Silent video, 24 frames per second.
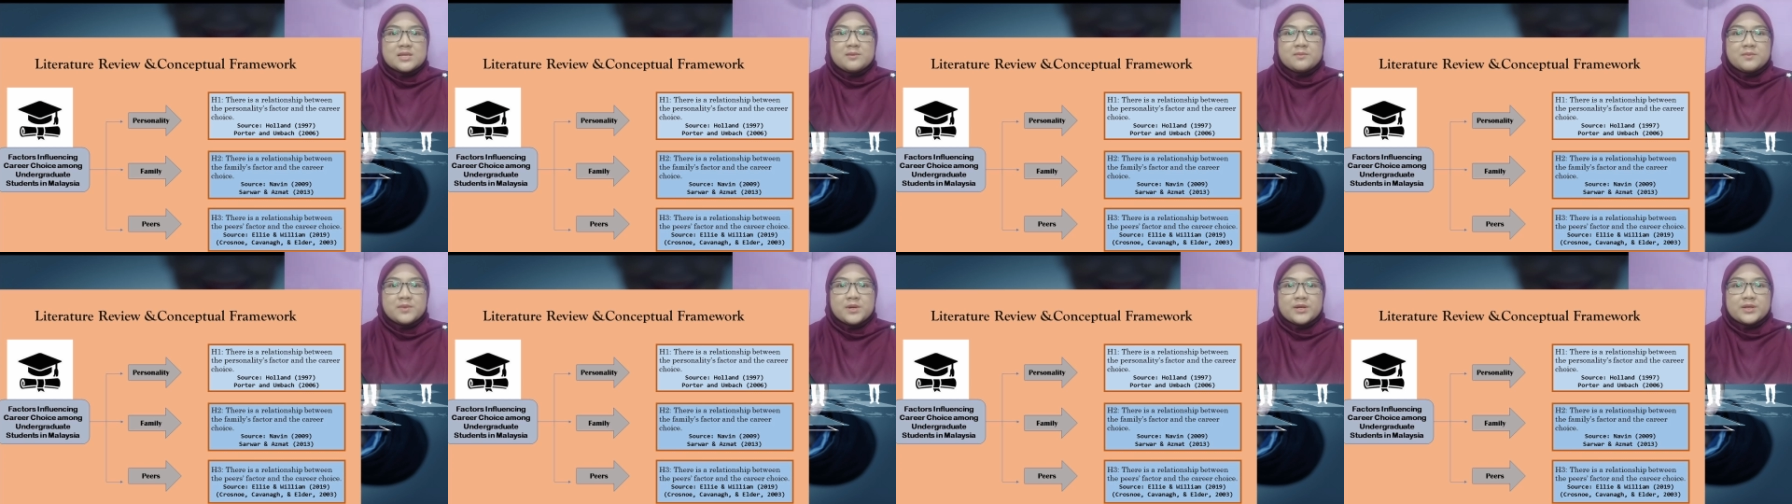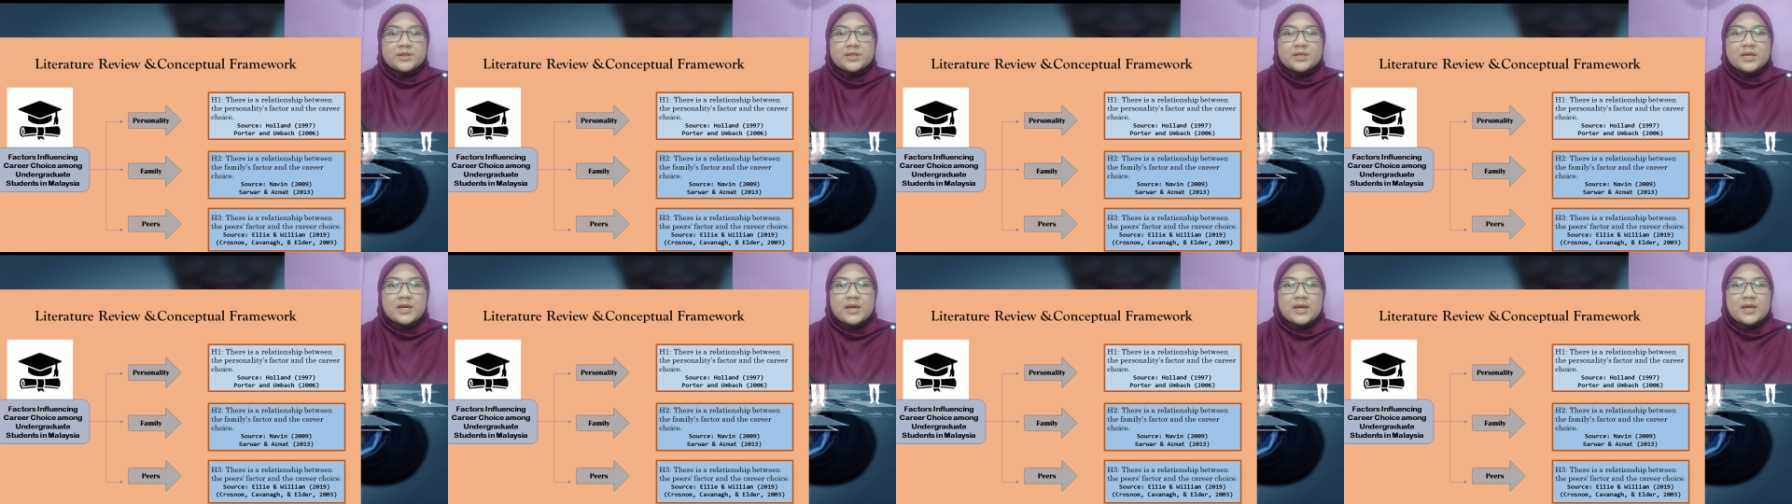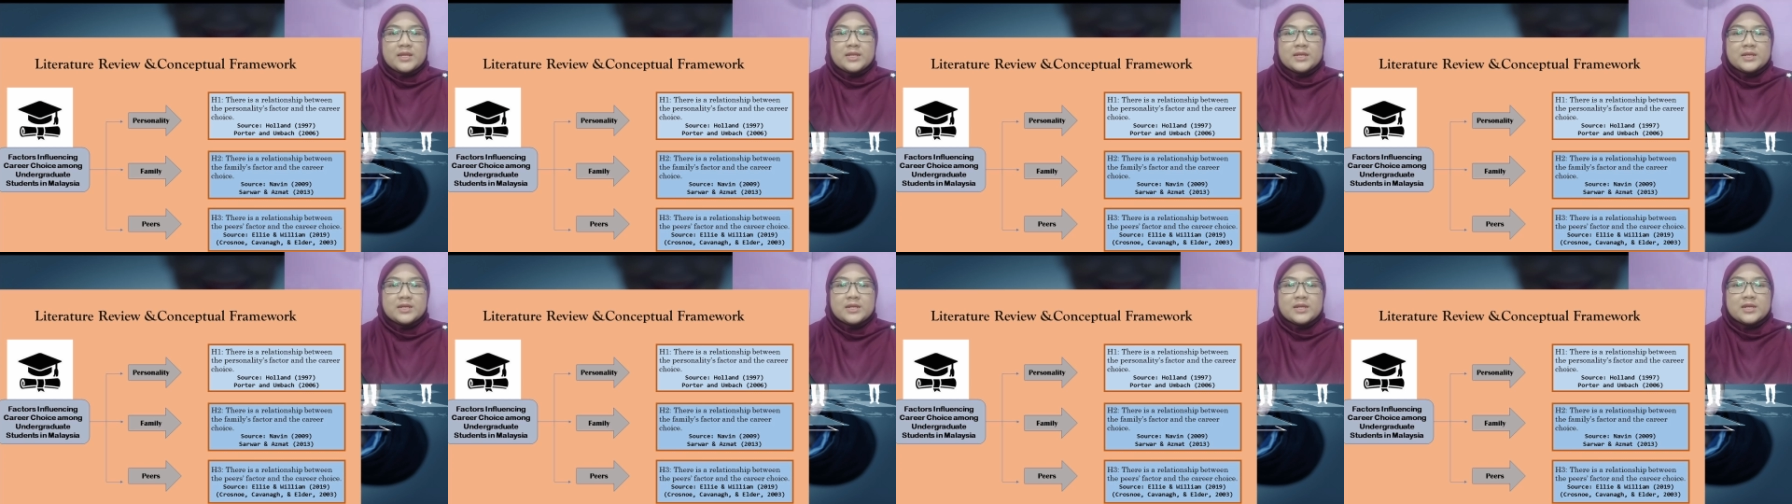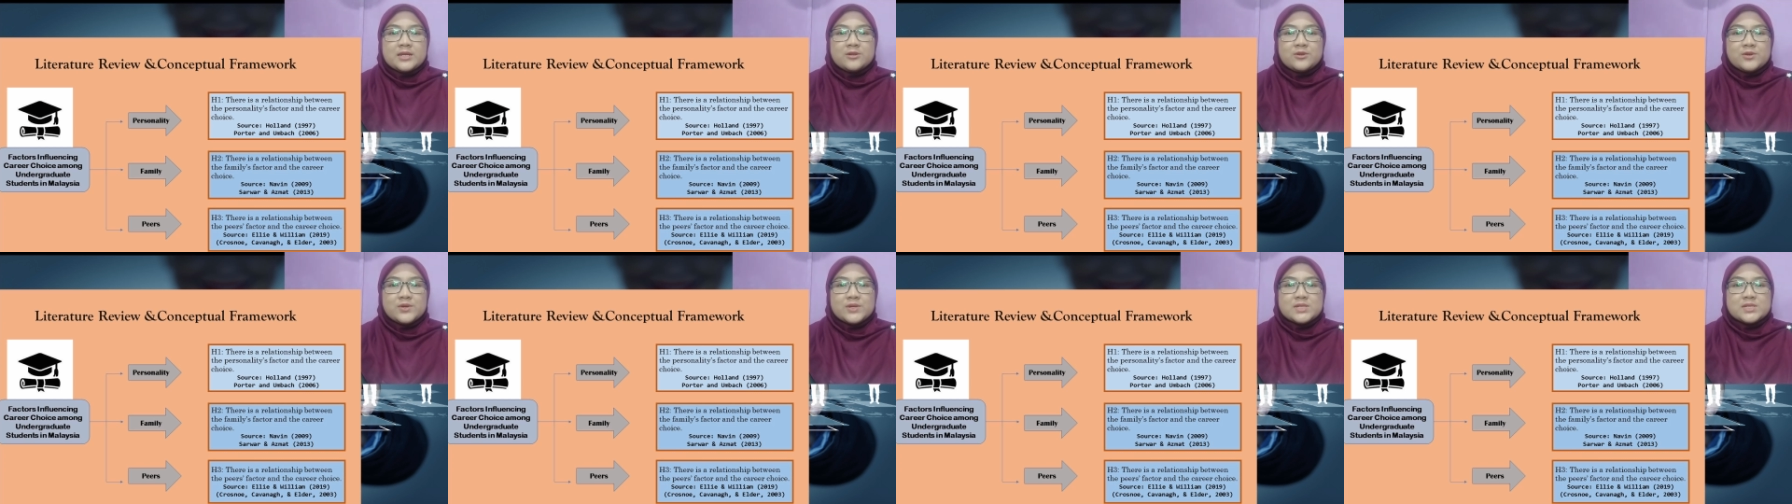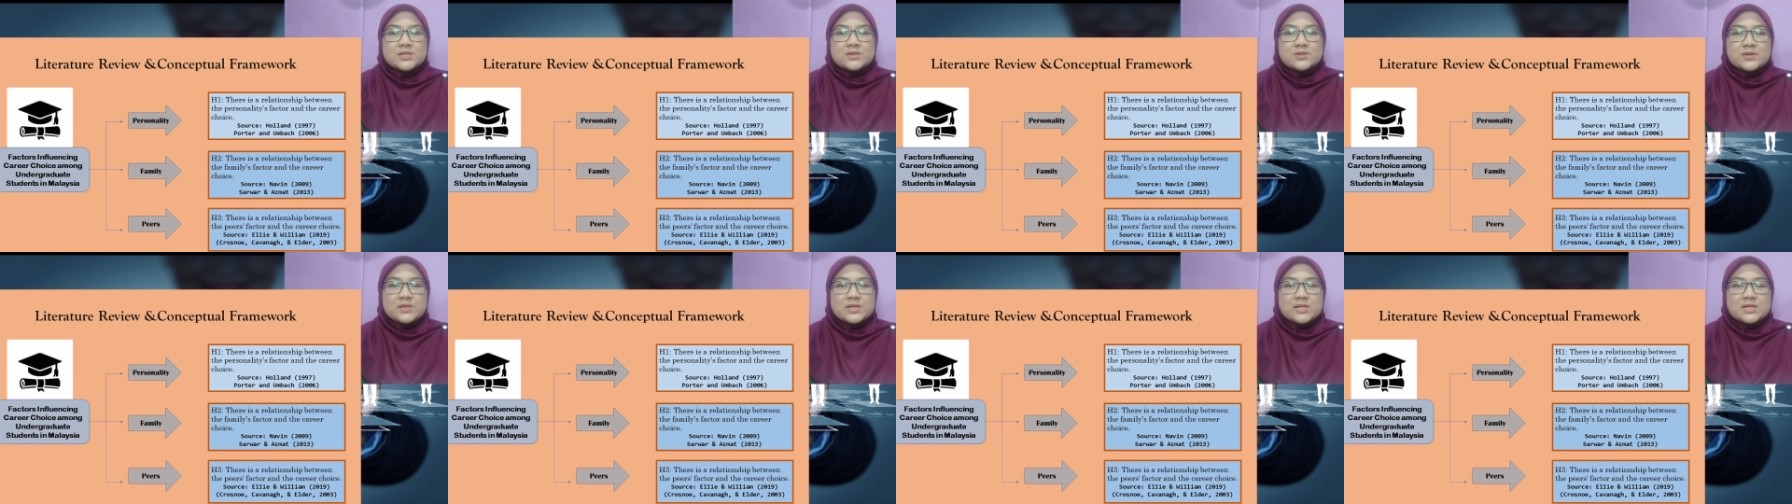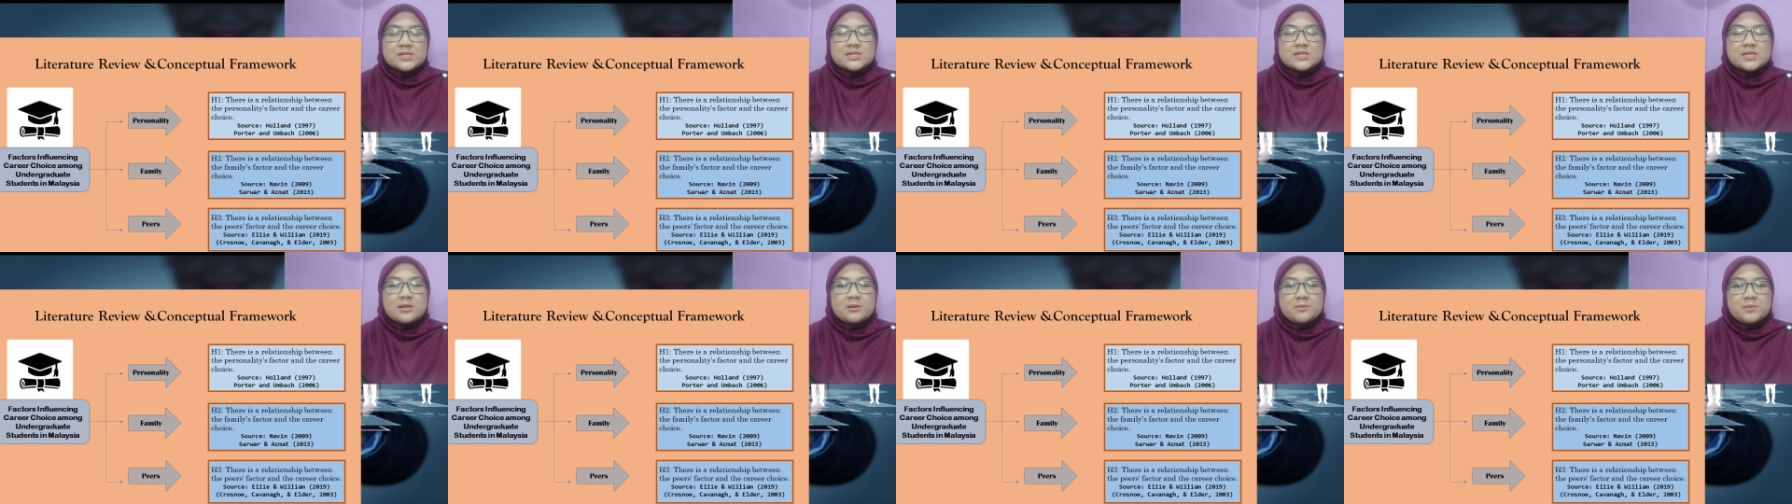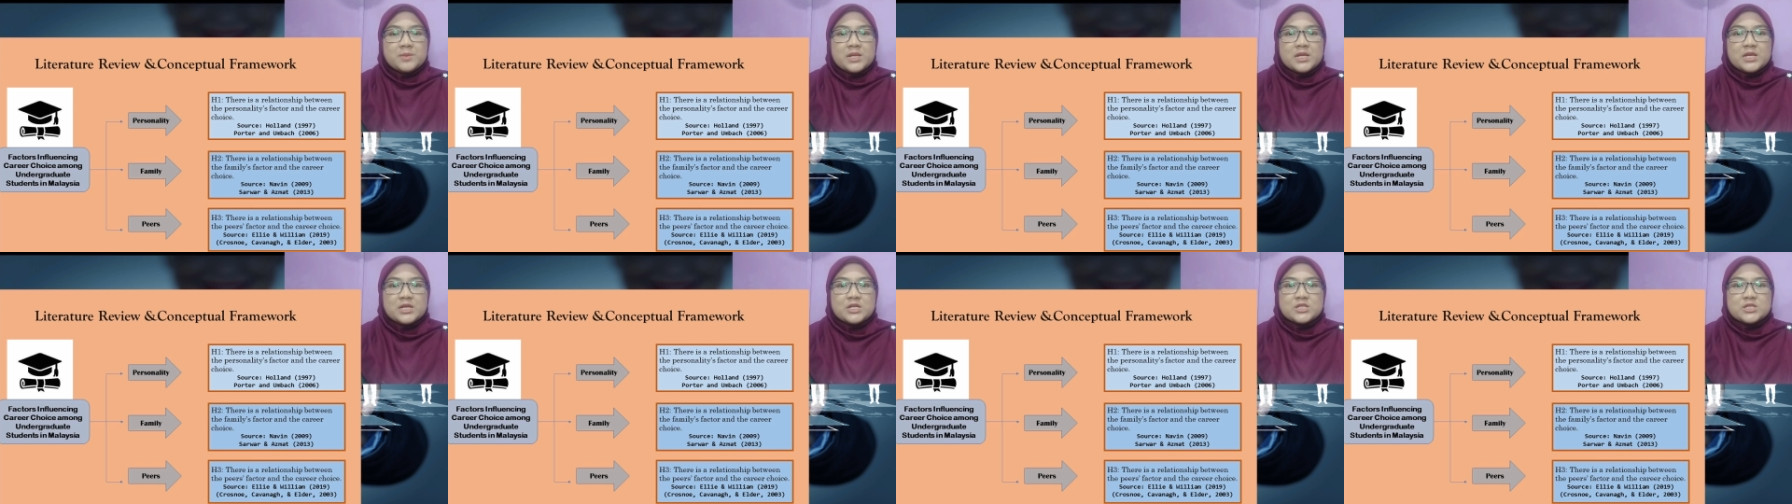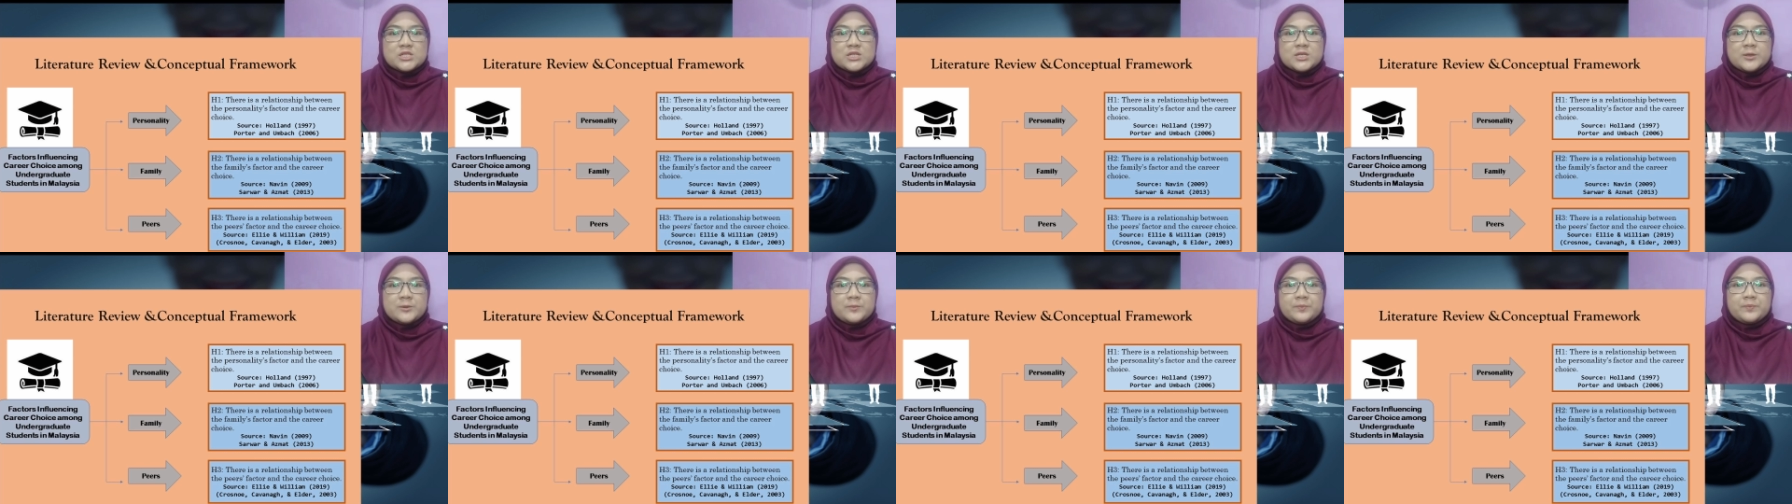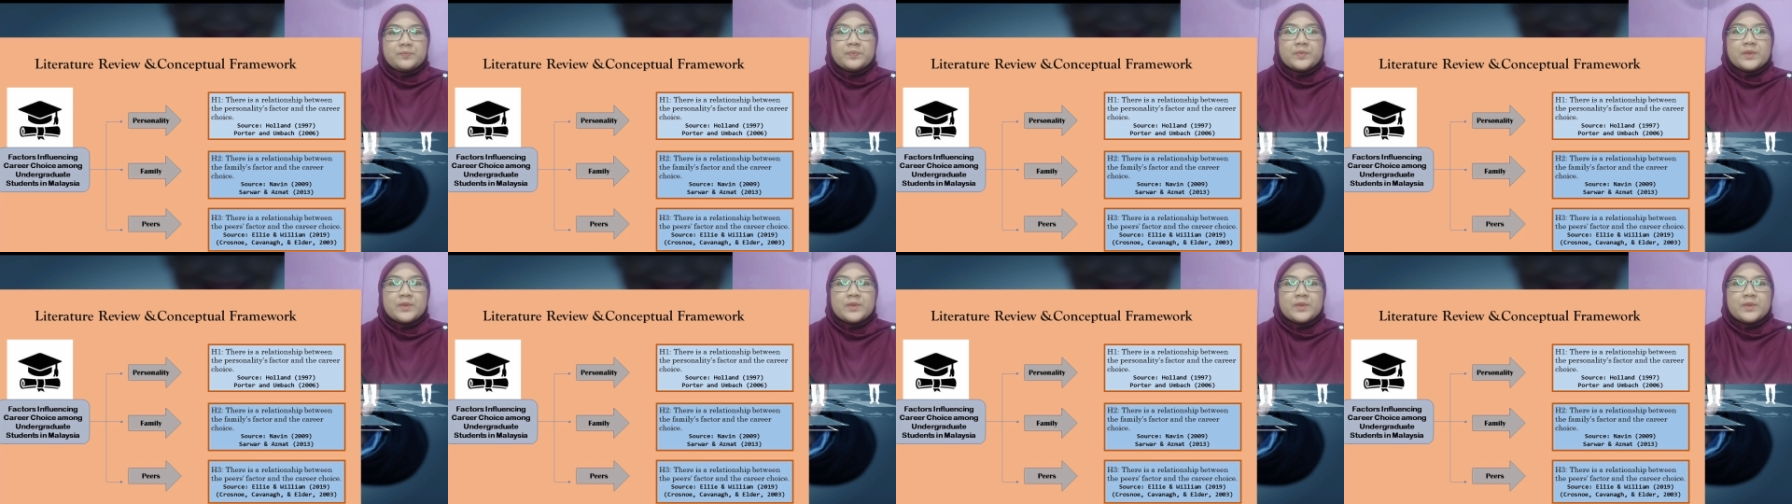among the undergraduate students in Malaysia.